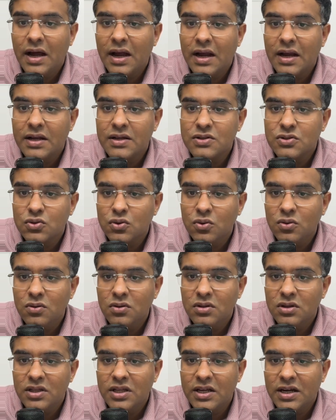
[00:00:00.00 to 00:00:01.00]
so
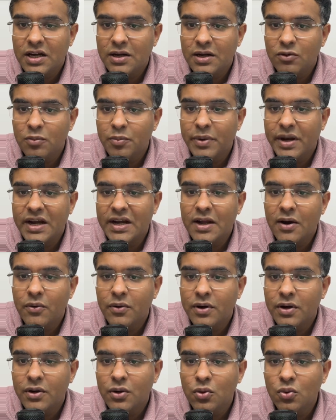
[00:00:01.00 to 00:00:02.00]
it would break down
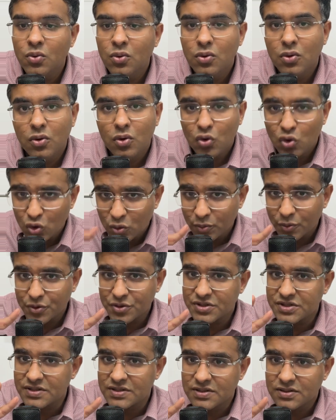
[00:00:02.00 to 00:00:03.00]
into two
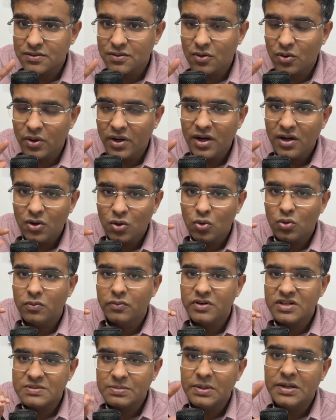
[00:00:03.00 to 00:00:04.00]
portions. Okay, 2 would
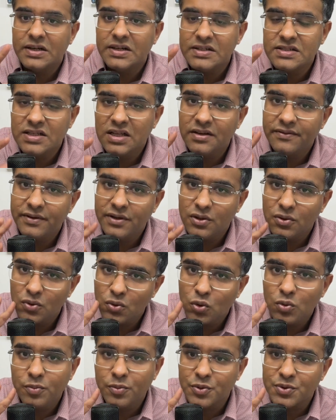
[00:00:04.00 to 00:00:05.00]
split itself into two
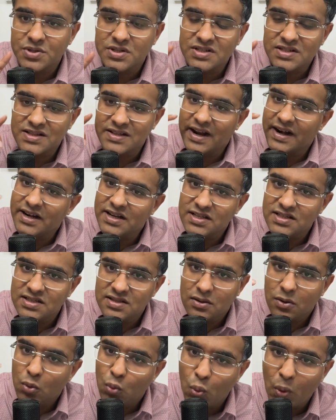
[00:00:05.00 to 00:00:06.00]
portions, that is
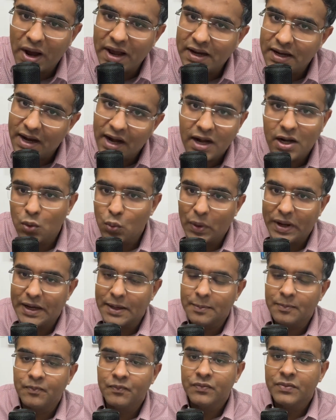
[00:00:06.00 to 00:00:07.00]
1 and 1.
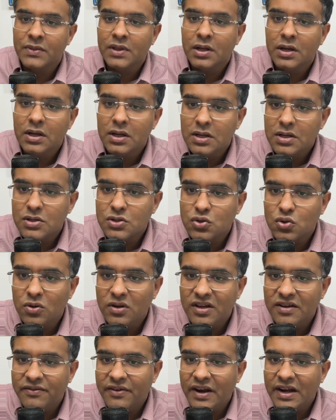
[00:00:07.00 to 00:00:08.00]
So
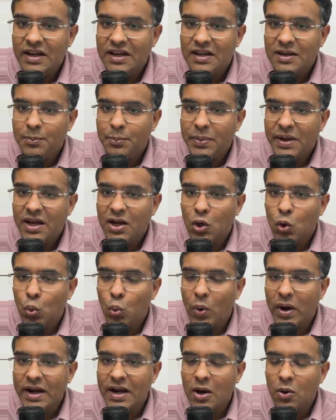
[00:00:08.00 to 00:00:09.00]
if I pick
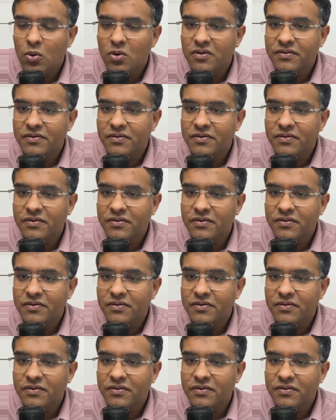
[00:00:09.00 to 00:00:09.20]
1 out of